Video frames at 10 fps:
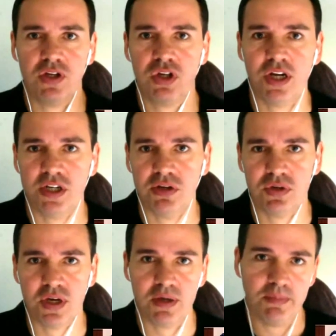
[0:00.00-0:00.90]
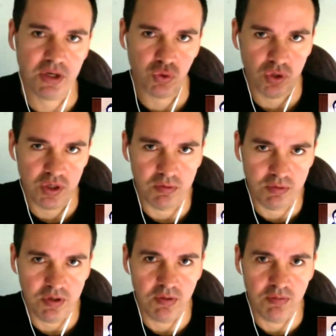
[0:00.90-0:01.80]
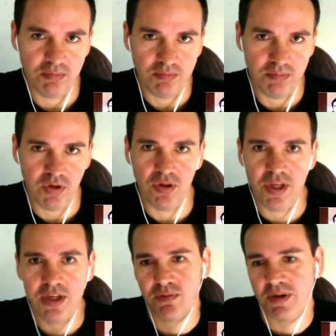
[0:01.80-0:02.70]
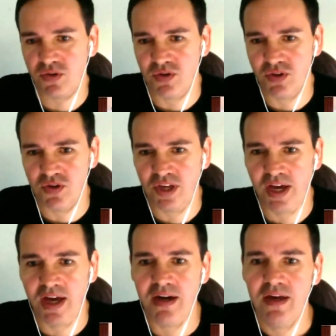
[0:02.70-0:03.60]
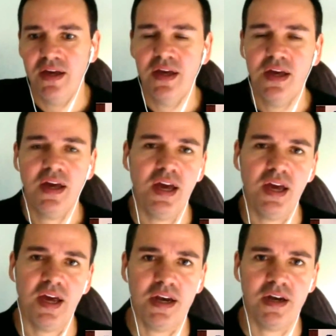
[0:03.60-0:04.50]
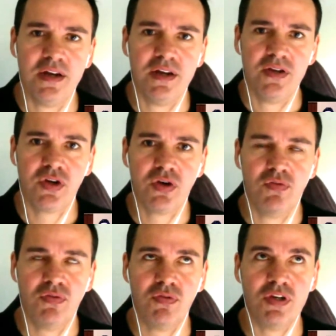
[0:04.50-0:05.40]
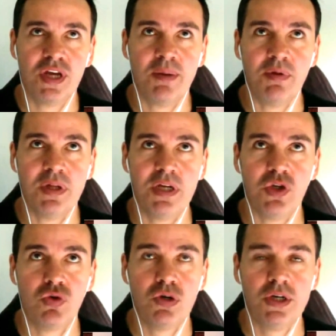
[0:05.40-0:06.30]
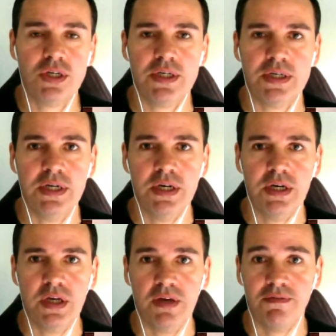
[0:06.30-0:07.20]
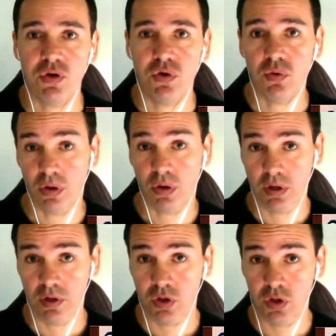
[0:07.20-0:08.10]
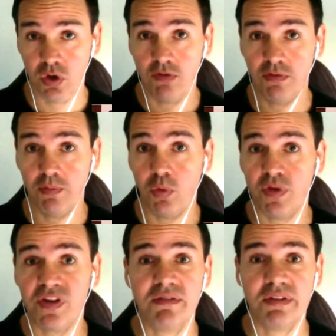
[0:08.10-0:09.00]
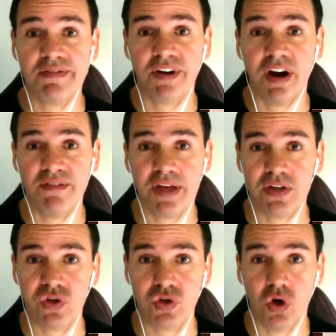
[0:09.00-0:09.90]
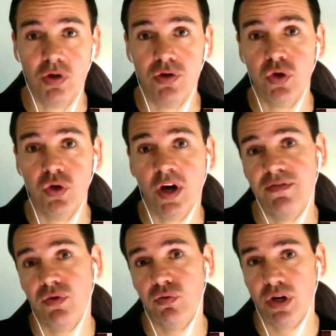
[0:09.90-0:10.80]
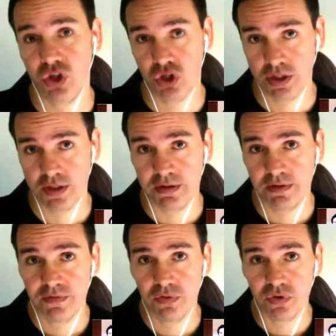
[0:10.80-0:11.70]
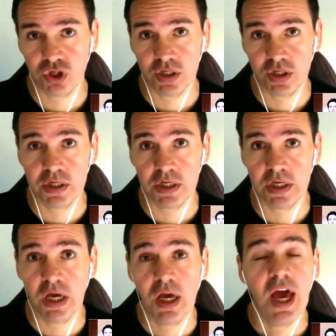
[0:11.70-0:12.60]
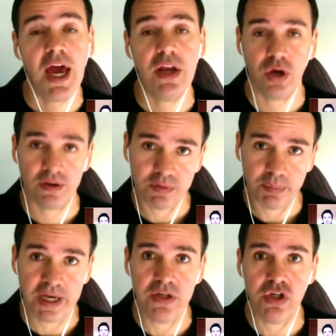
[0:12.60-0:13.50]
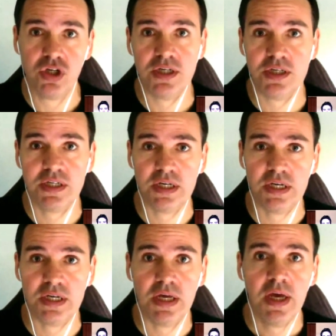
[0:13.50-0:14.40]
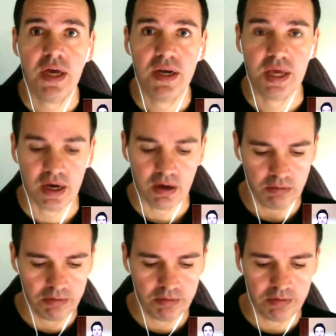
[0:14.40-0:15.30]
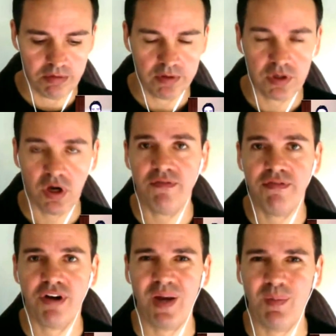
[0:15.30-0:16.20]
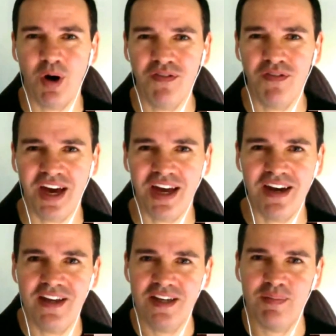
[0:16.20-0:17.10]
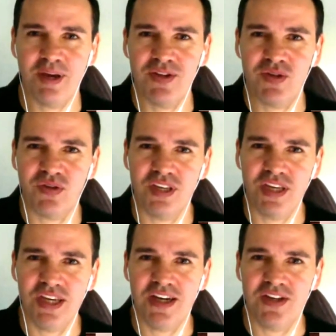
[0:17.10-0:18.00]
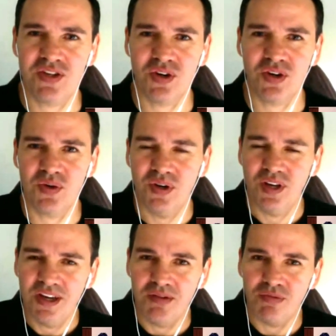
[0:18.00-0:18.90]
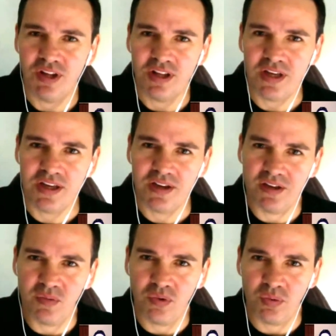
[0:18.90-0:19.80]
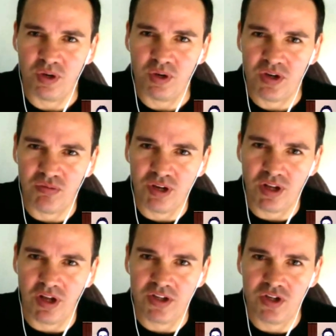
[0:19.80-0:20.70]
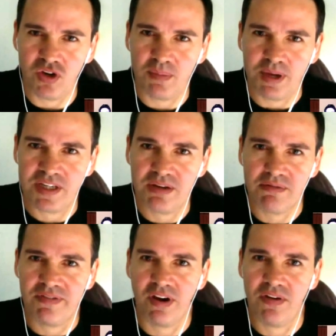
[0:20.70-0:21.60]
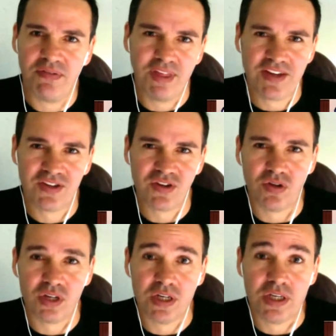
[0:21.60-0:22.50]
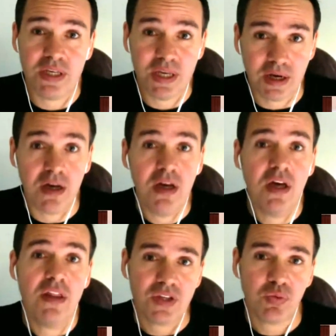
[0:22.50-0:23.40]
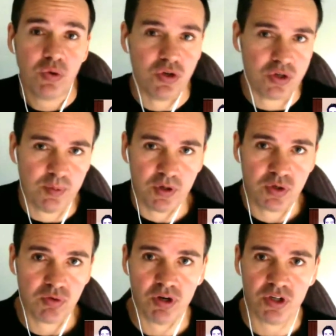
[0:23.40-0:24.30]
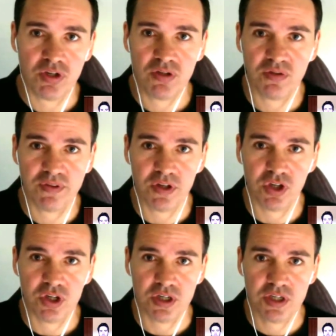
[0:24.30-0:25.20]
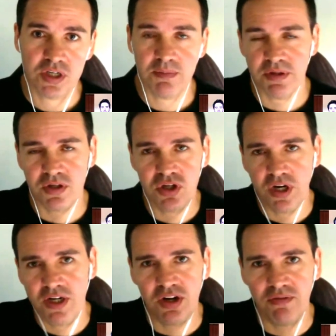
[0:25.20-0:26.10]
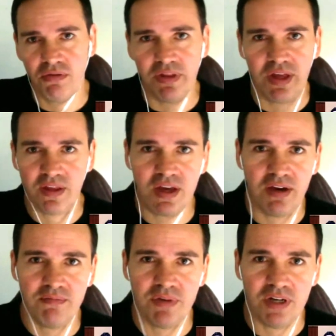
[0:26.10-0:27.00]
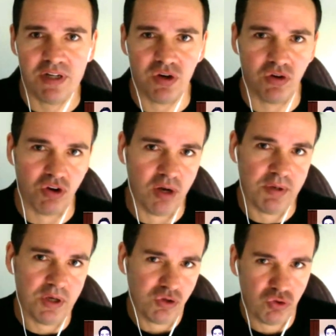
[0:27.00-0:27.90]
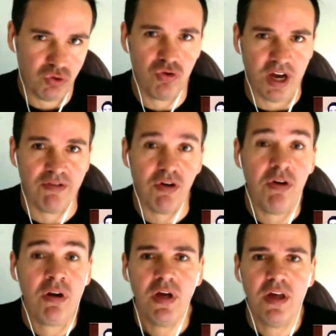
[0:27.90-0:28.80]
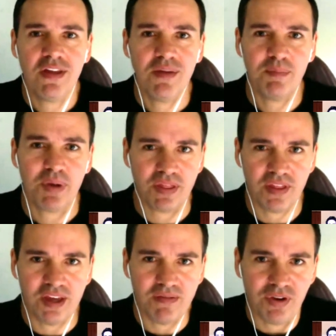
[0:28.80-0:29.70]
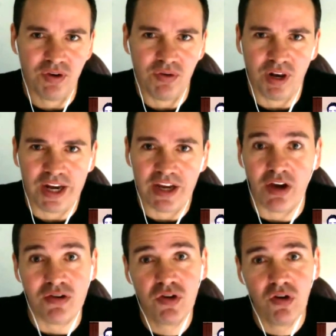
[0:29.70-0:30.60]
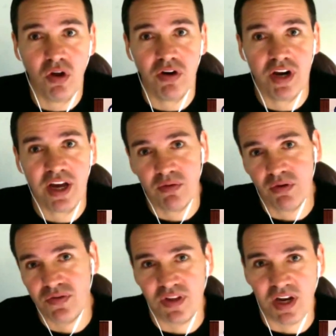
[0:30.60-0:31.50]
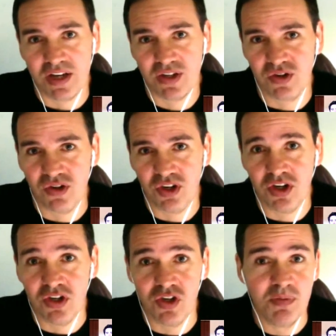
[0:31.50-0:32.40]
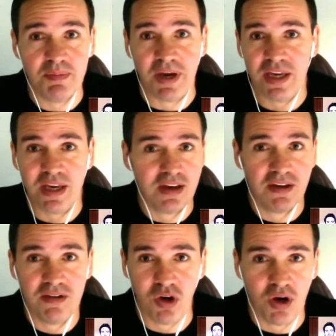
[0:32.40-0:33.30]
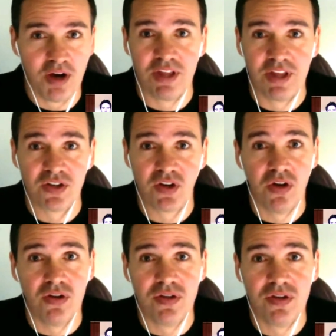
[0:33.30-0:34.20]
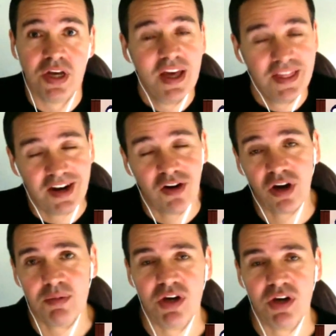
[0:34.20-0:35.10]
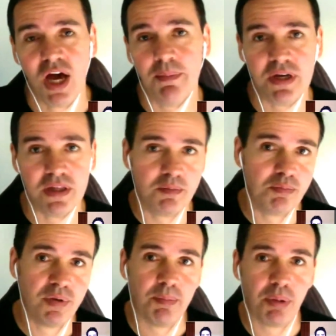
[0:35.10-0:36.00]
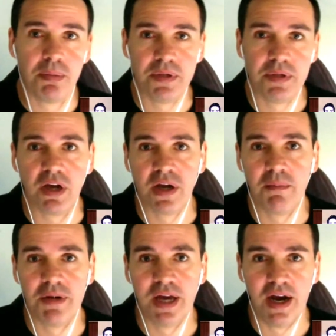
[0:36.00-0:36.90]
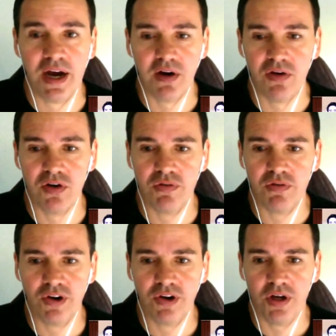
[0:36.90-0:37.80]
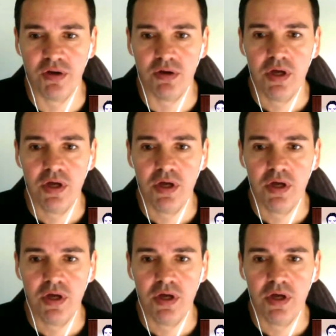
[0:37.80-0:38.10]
changed, he'll say, make sure you do this, make sure you do that. And so, for example, in Australia, if you turn over more than $75,000, you have to register for GST and you have to pay GST. Now, the time frame of that depends on the year, so it really, when you realize that you're going to make $75,000 a year, that's when you're supposed to register for the GST. But the changeover on that, the government is not going to be too tough on. But if you let it go too long, in other words, for the last 2 years you've been making, you know, $100,000, they're not going to be too happy, and they're probably going to come down hard on you and fine you.